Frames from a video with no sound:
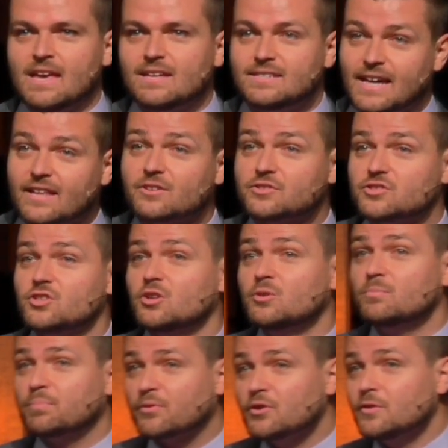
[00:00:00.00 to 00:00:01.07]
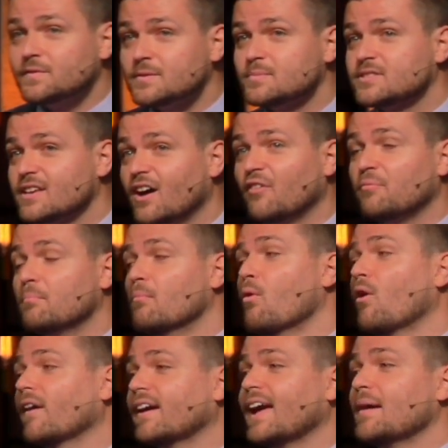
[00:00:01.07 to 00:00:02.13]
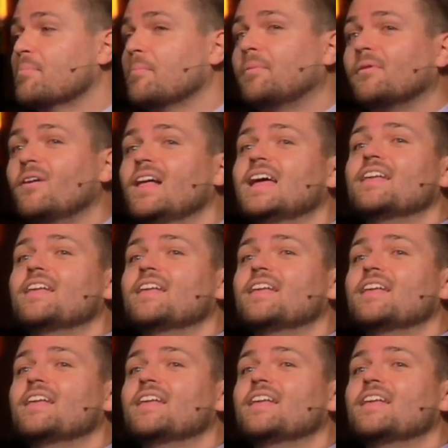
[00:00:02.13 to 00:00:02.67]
Daniel soon proved himself more capable